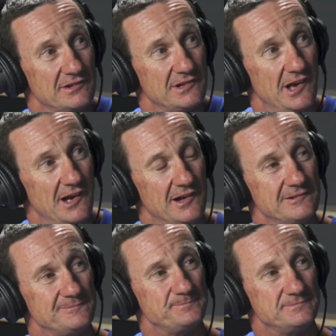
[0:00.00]
That's it.
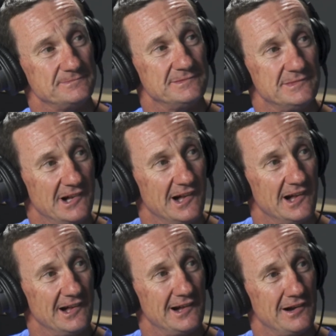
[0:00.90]
Behind the
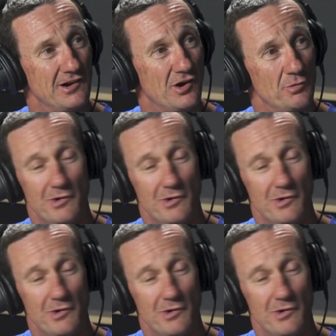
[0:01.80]
scene. I